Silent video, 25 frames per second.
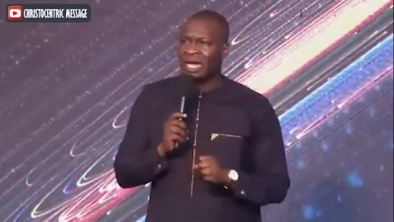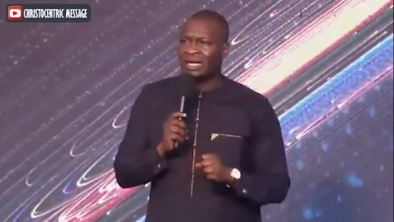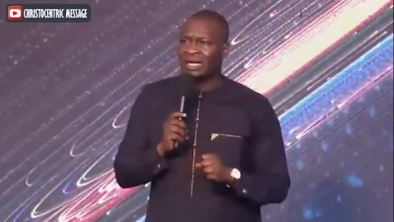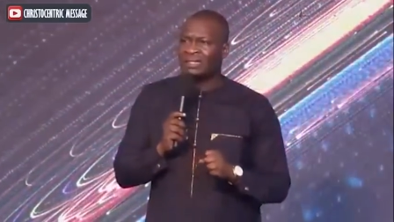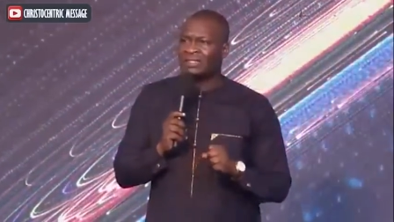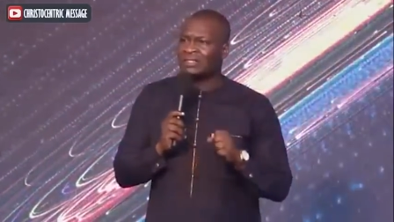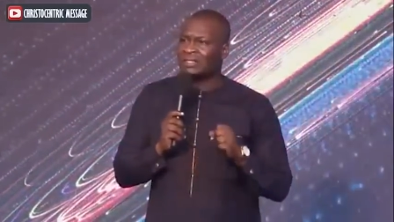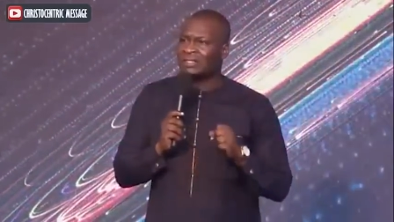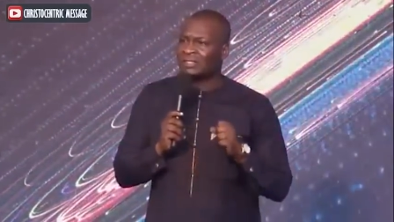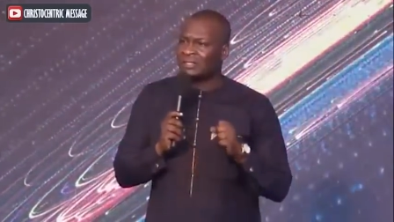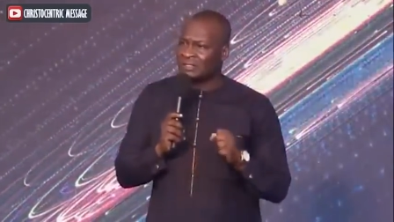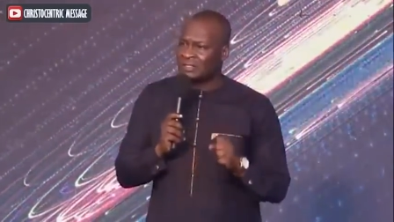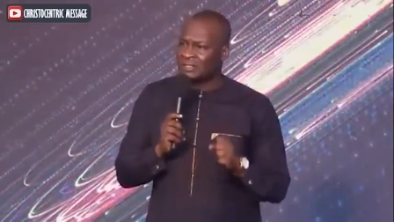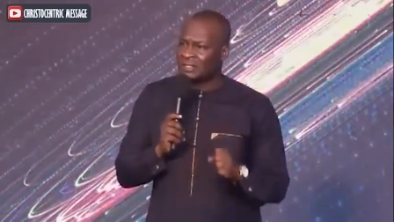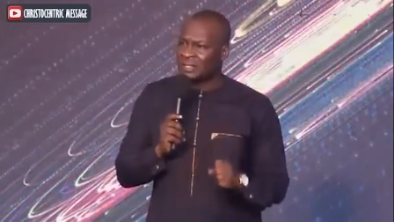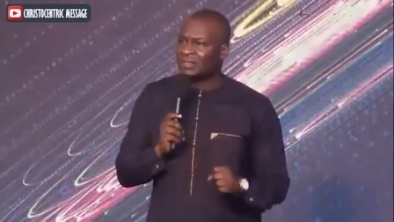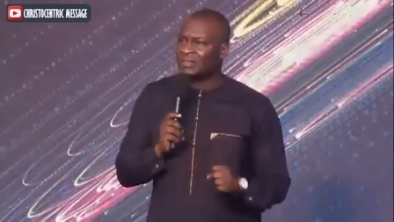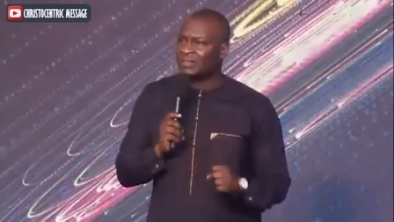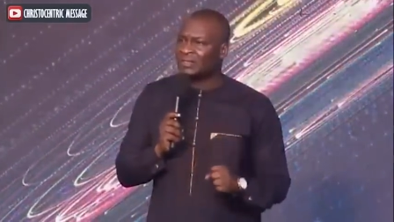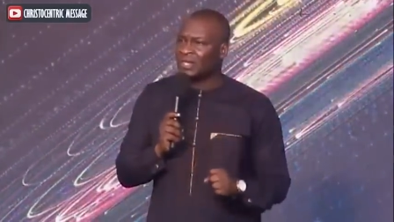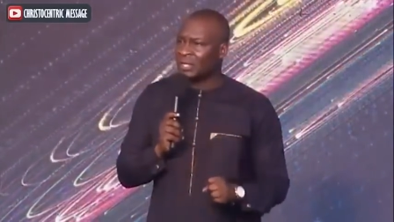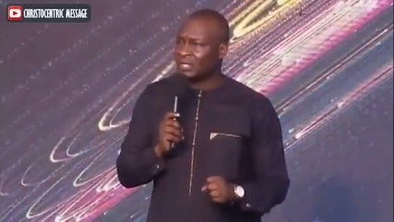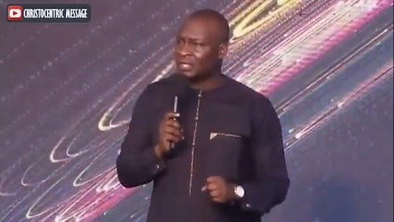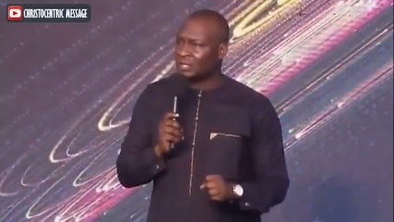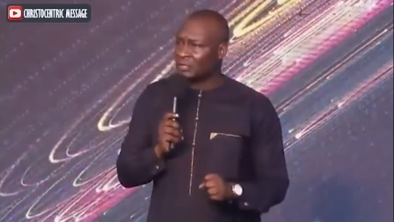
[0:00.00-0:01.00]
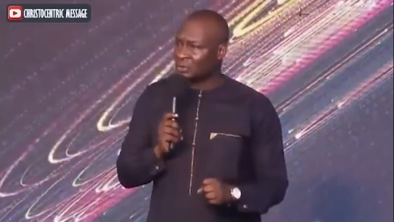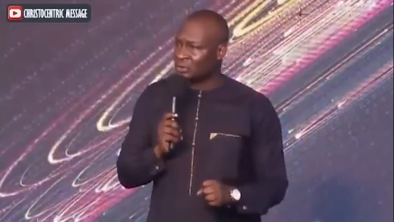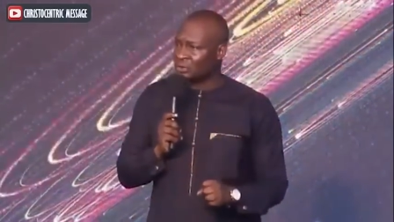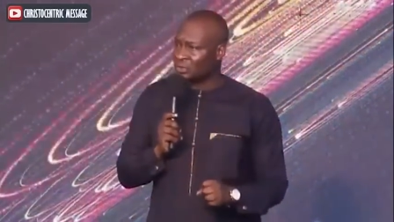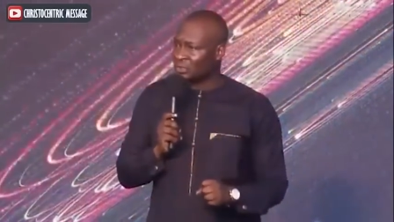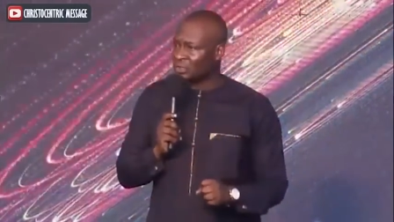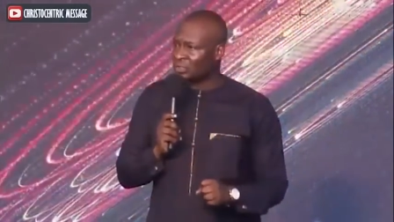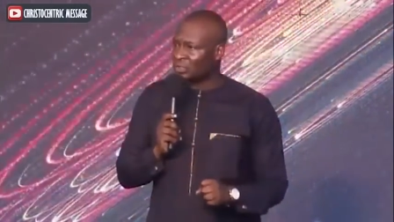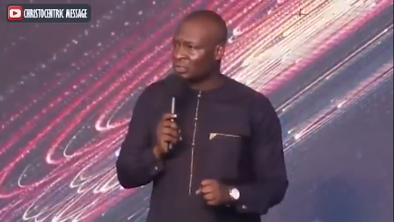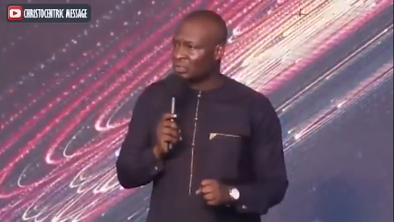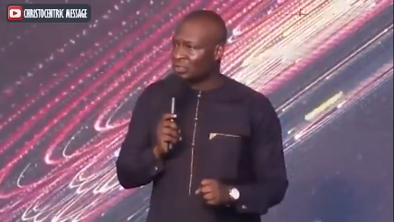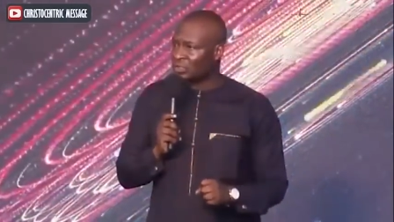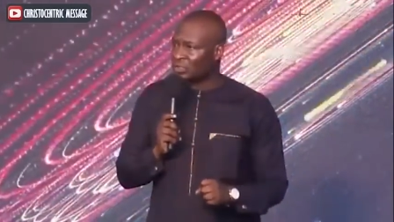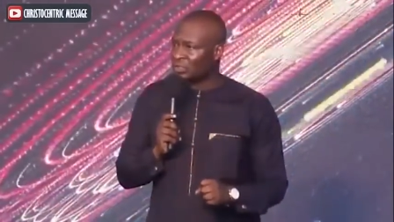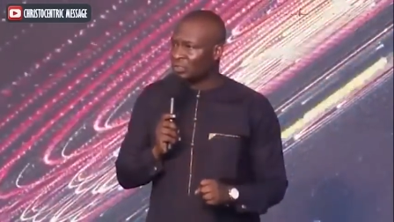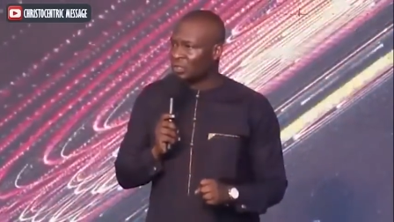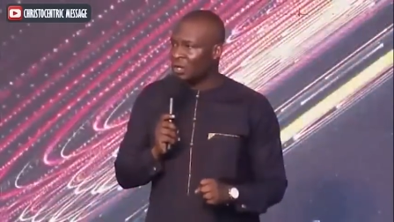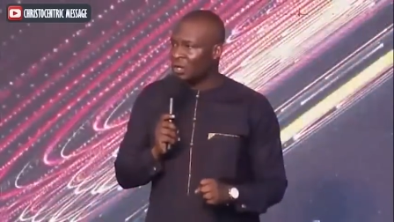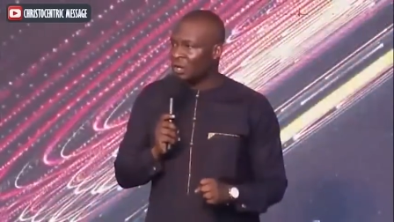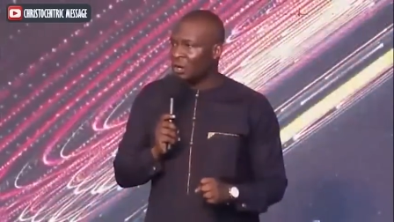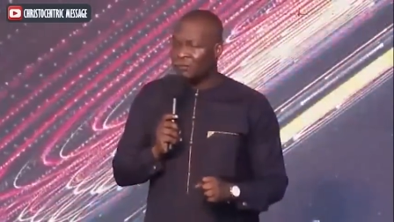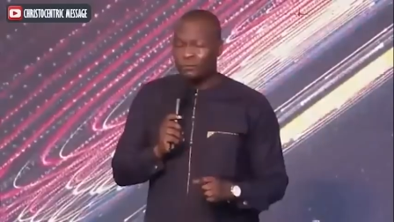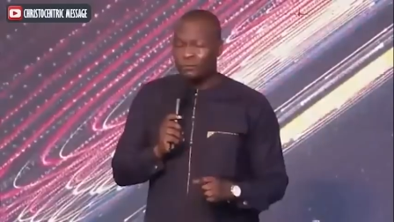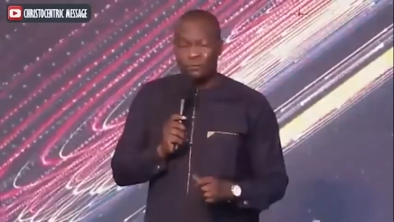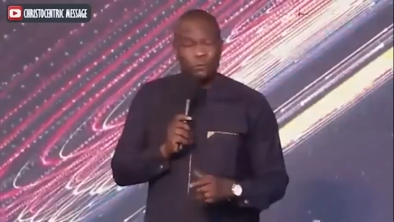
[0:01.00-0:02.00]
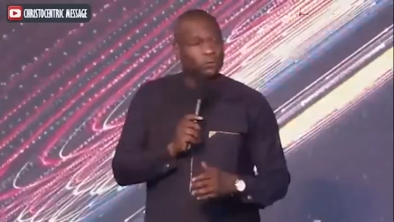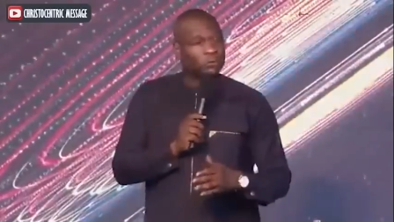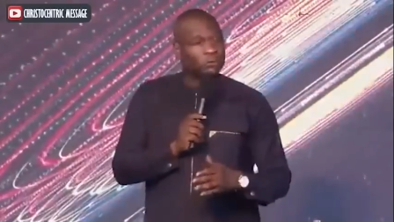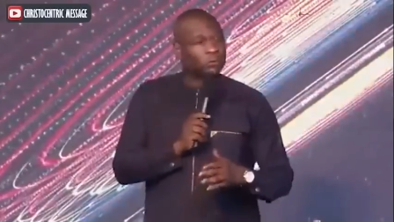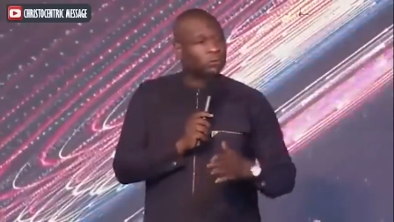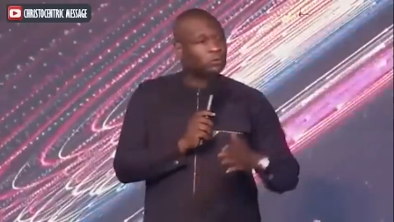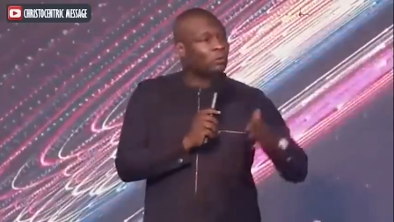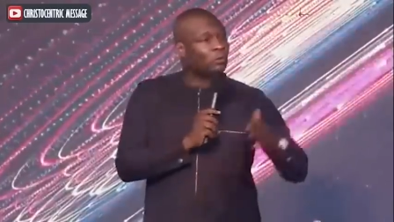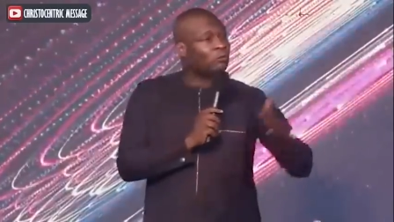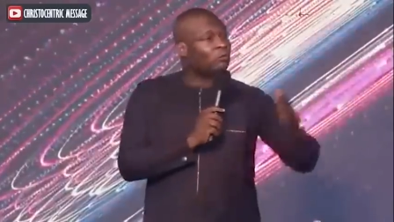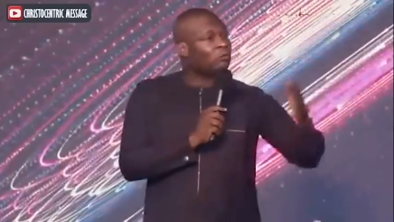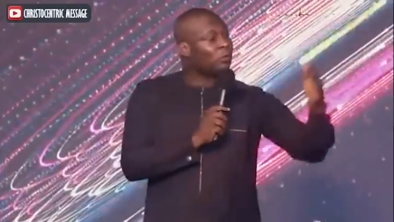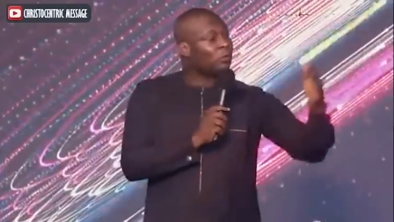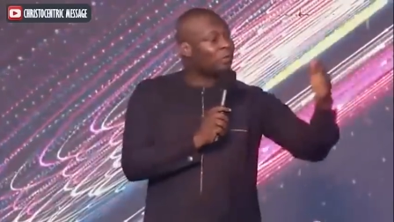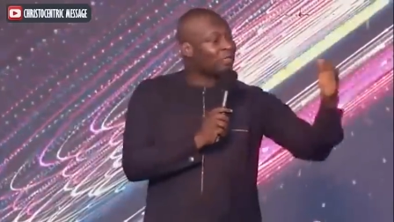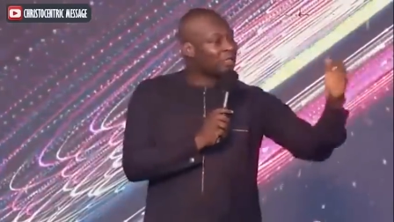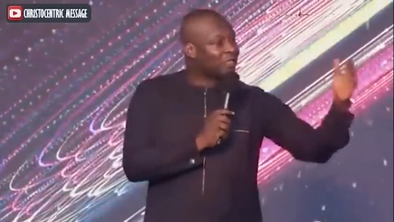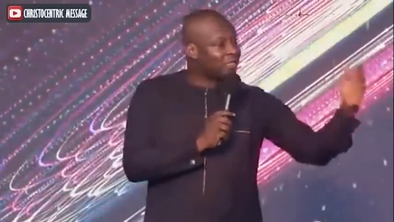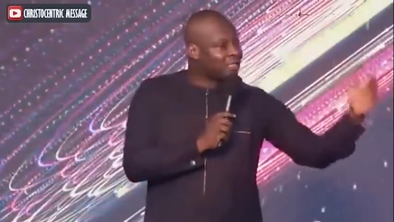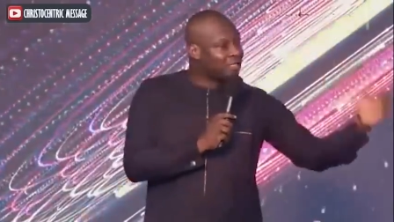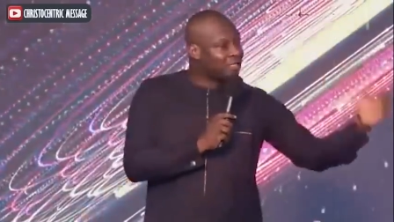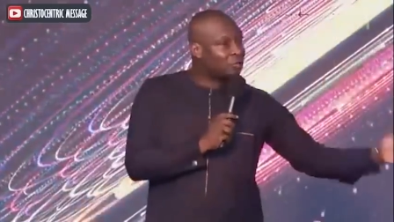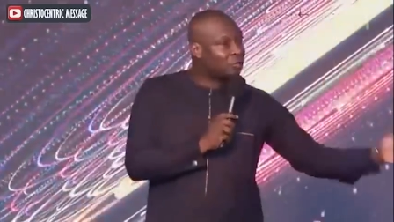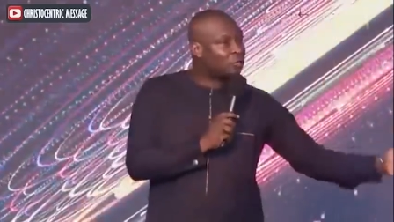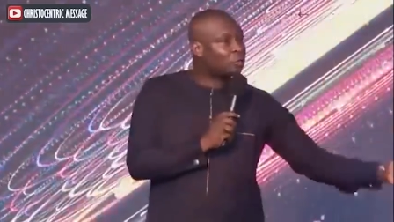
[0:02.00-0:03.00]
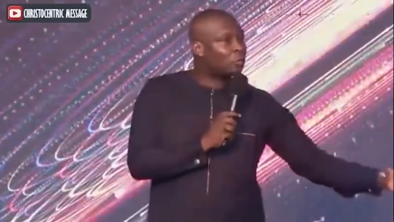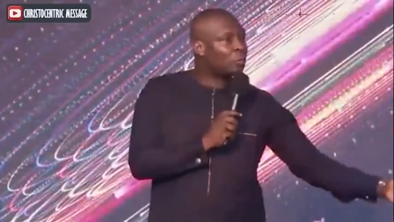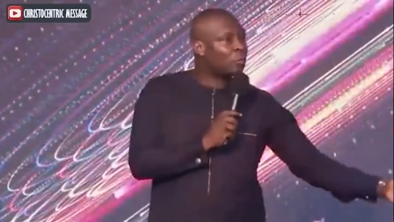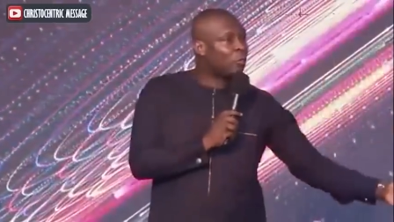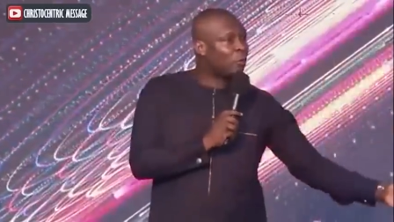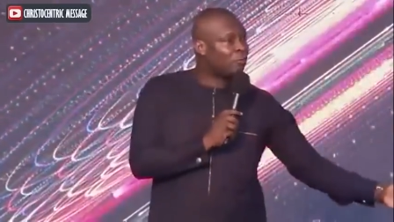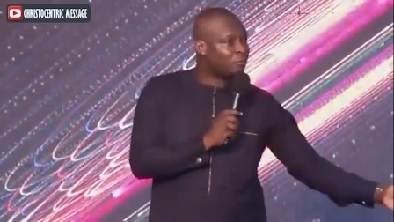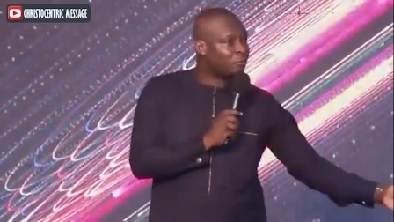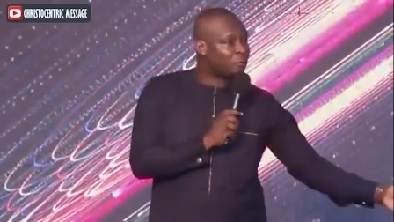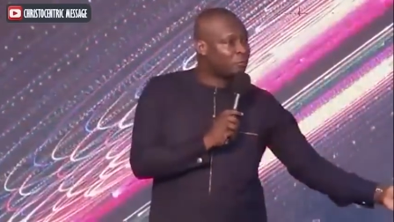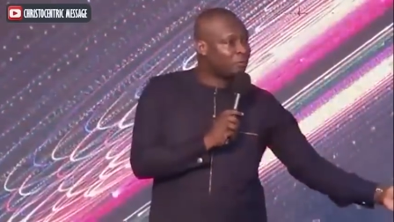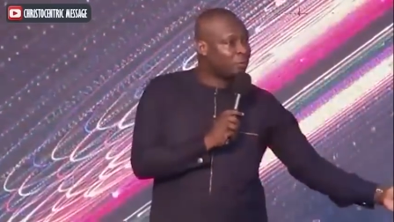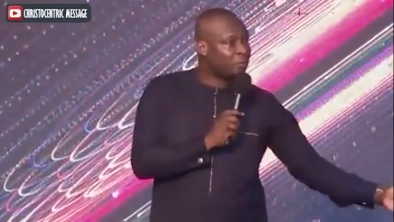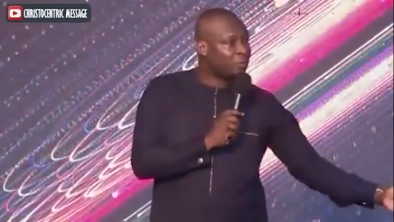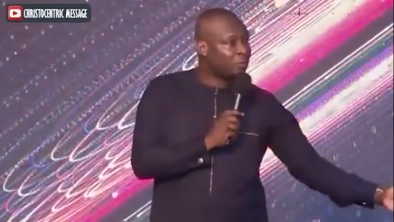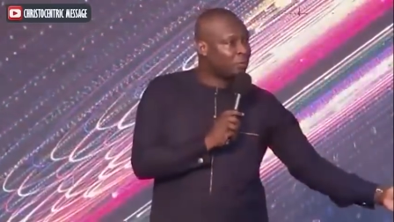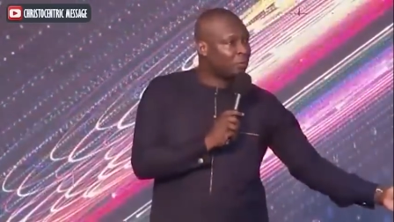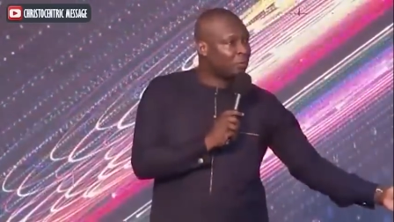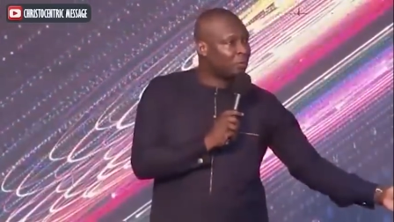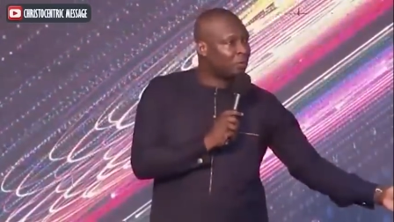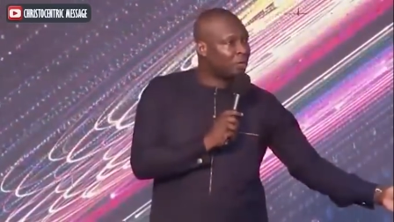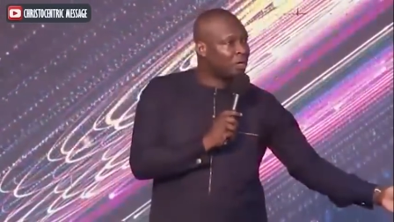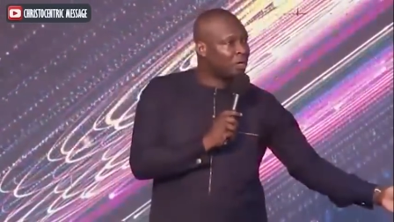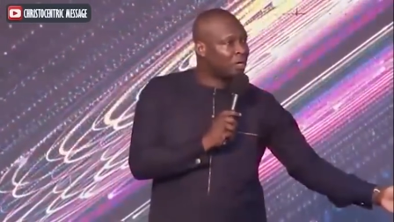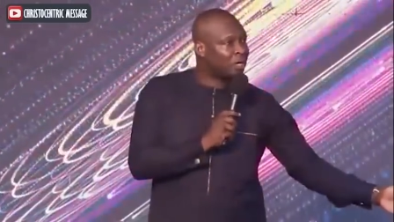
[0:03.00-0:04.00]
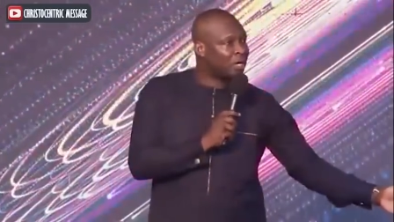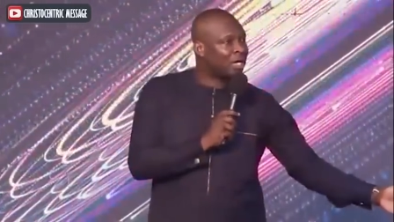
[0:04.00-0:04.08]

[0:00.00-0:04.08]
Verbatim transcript: and still say thank you jesus for so for this group of people